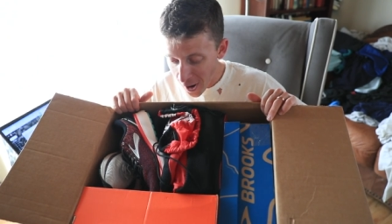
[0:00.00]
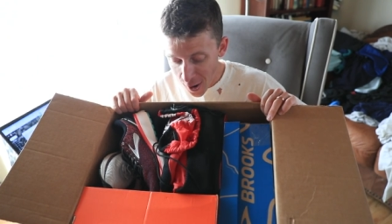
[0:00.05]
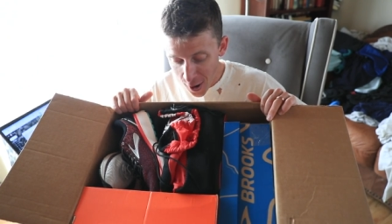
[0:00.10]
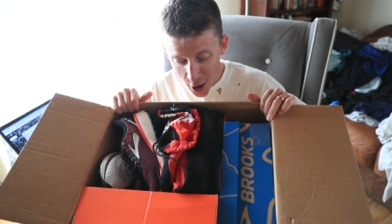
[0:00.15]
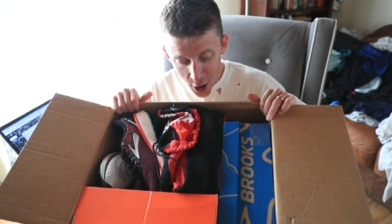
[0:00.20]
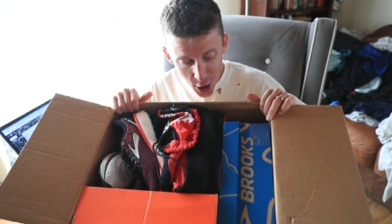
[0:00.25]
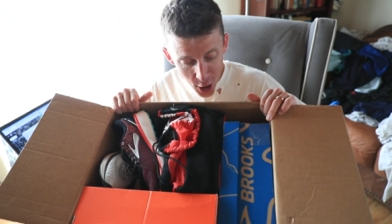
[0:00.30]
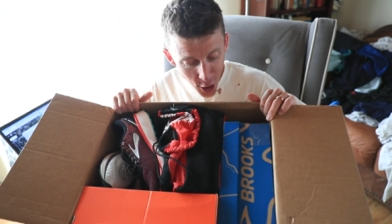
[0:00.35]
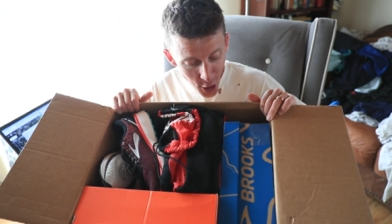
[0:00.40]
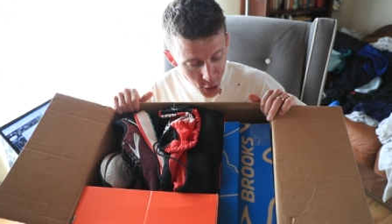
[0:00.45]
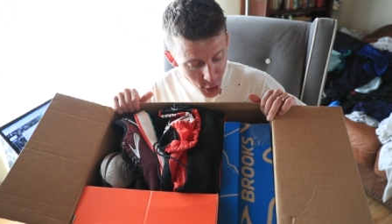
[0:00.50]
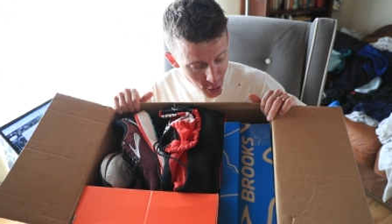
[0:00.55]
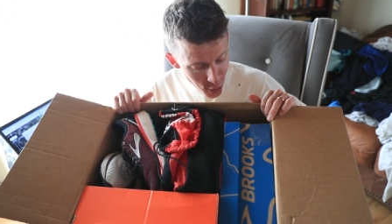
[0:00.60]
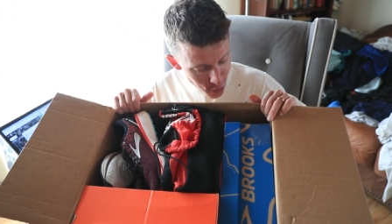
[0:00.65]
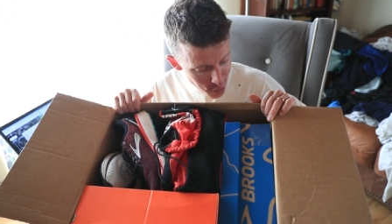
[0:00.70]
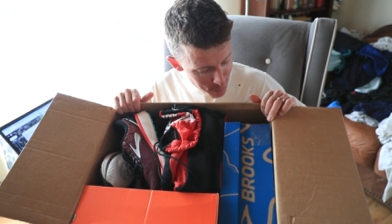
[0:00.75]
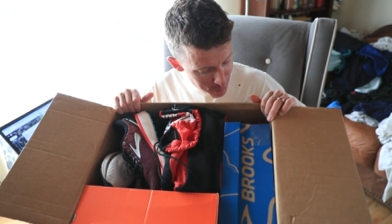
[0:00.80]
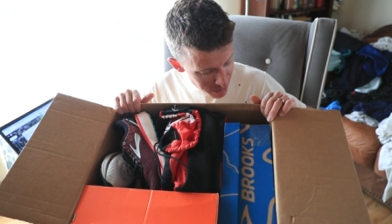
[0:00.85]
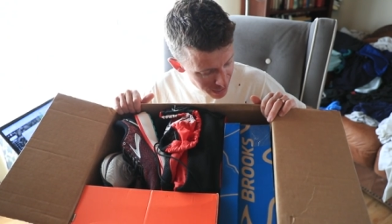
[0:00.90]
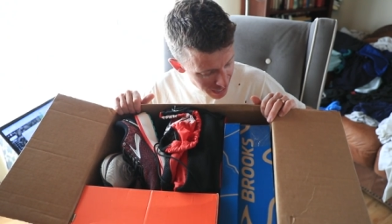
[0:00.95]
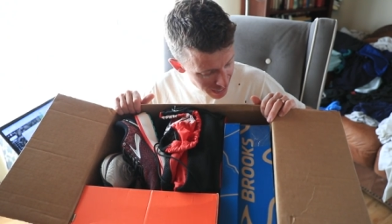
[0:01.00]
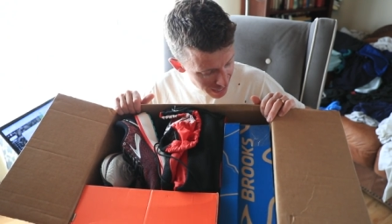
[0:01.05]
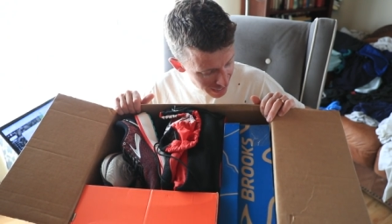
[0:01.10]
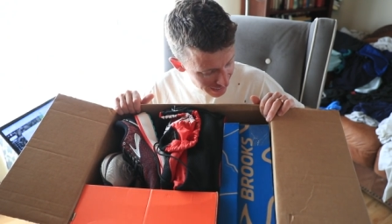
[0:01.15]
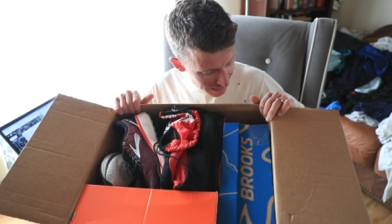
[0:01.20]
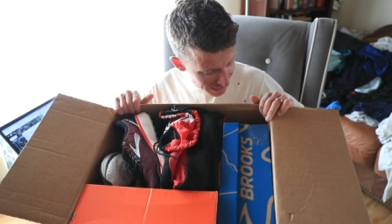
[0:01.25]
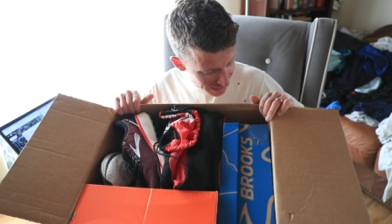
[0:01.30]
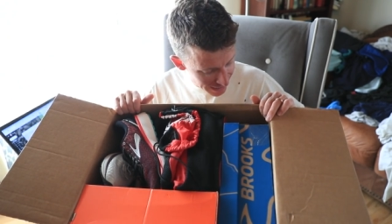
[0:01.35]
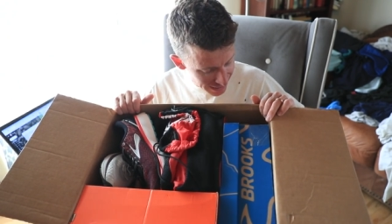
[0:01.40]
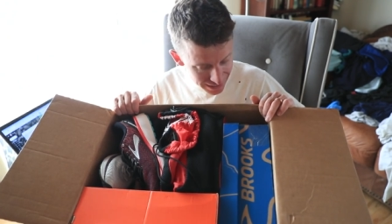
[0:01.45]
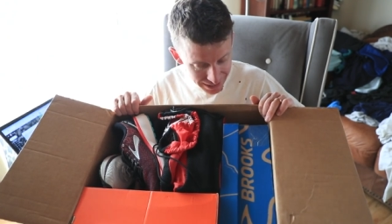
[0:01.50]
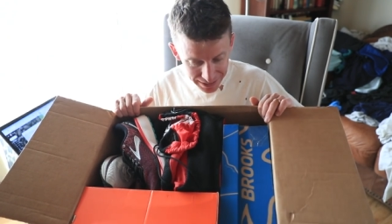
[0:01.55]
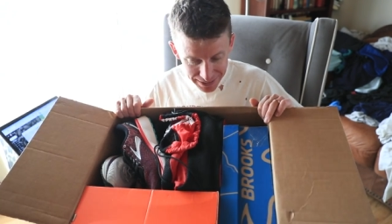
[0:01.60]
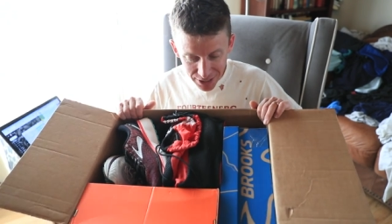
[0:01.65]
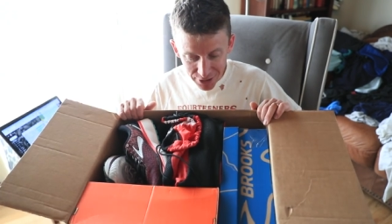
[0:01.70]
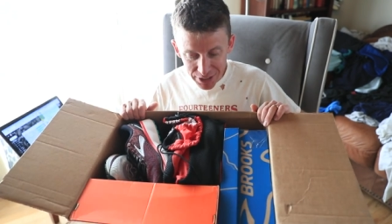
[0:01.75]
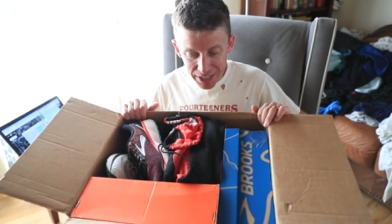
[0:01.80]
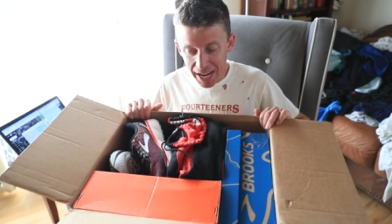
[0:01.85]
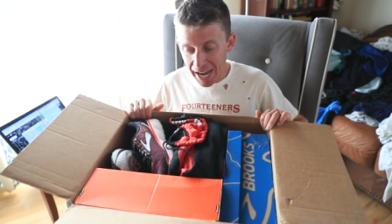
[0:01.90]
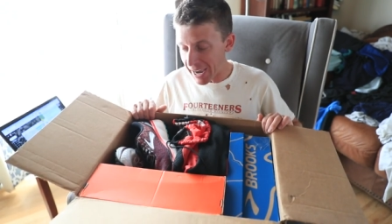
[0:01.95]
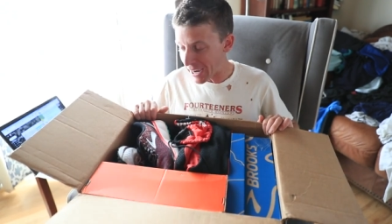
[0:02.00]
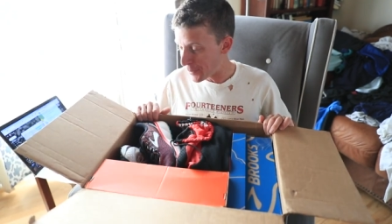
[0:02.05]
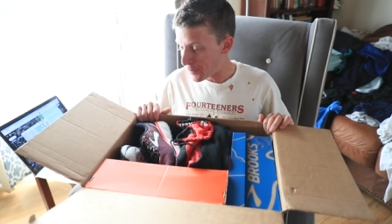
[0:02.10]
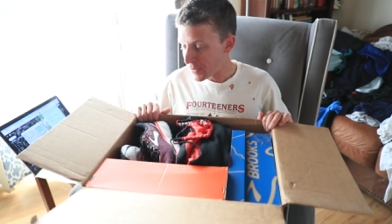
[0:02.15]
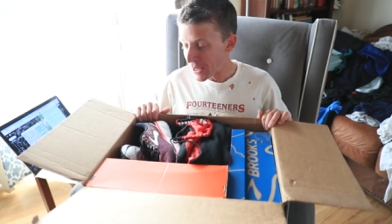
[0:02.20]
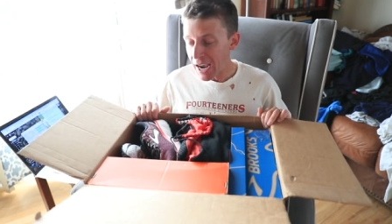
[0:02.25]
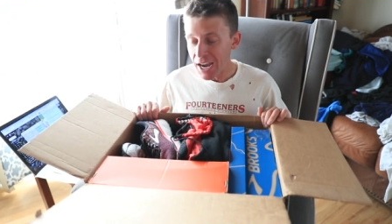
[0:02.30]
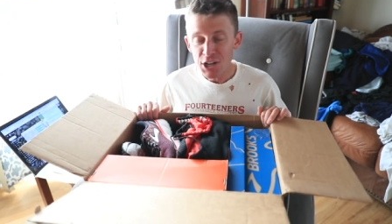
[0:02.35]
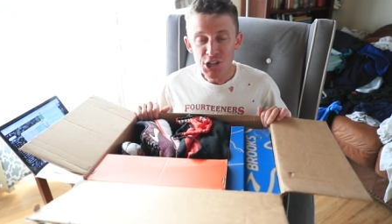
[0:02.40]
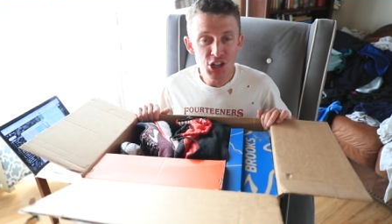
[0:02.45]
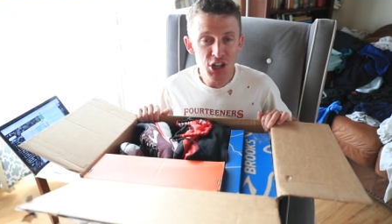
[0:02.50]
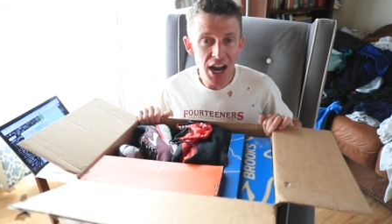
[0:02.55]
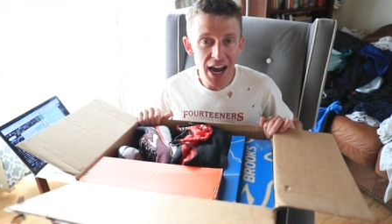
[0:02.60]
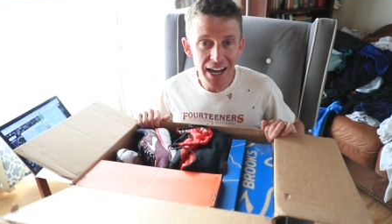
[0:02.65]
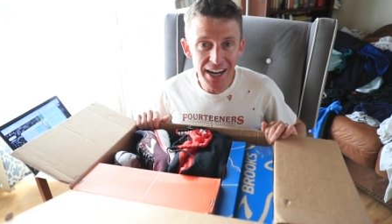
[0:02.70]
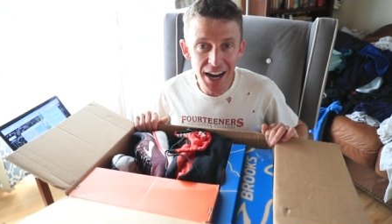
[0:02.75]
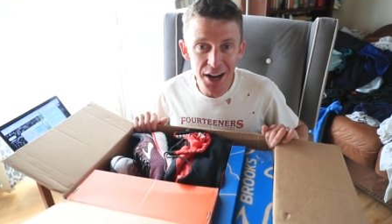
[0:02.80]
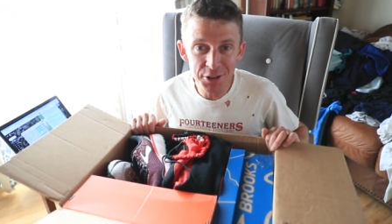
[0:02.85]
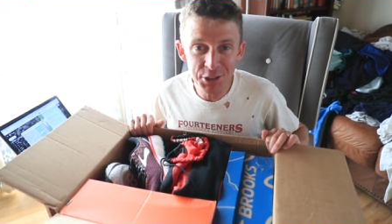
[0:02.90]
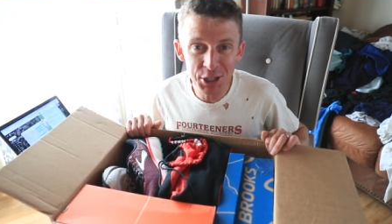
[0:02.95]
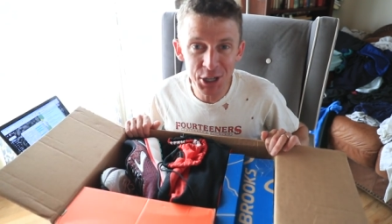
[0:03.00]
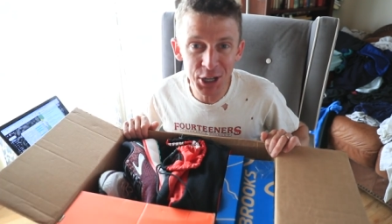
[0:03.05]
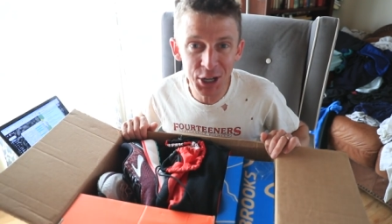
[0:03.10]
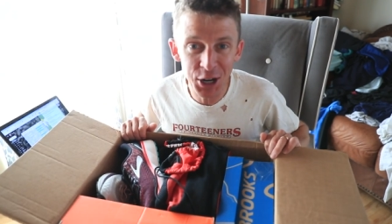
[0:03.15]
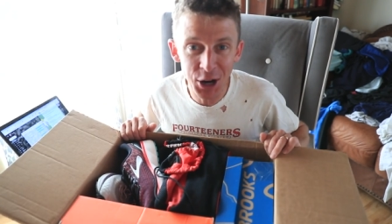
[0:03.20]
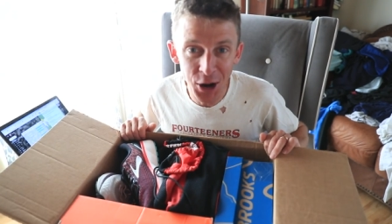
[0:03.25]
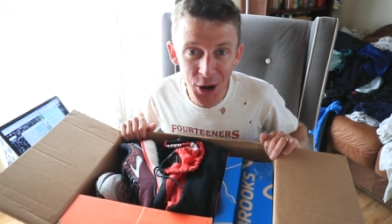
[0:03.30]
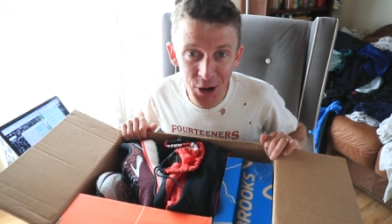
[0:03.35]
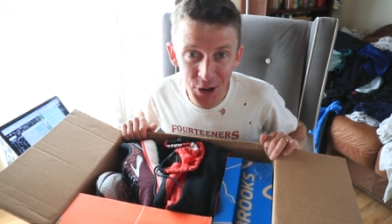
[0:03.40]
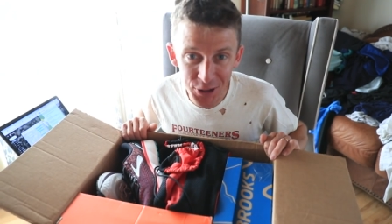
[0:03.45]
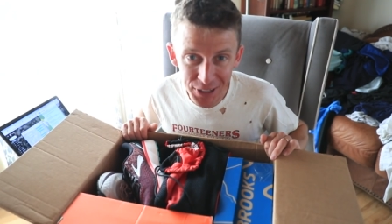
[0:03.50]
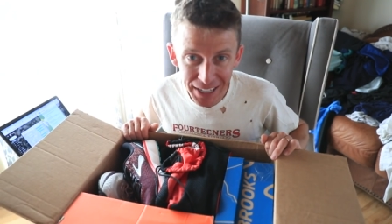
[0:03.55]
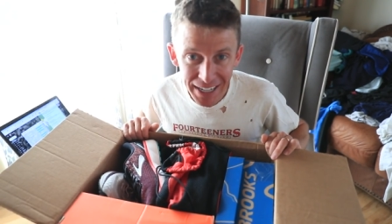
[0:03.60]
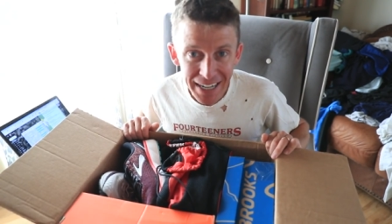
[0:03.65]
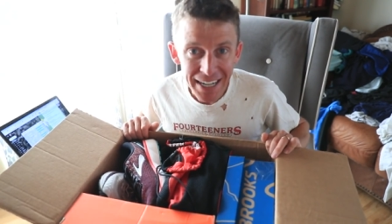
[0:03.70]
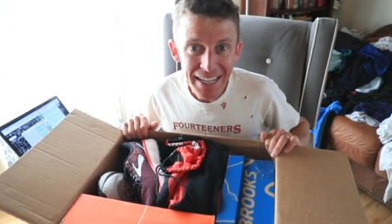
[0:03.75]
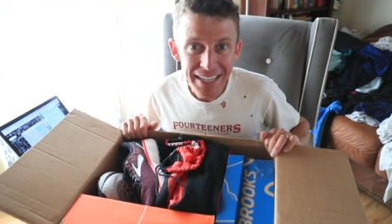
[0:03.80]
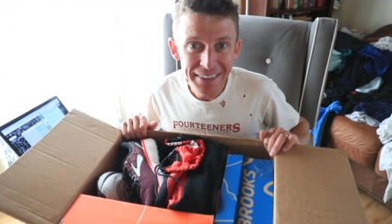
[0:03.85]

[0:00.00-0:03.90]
Oh my goodness. Okay, shout out to Kurt.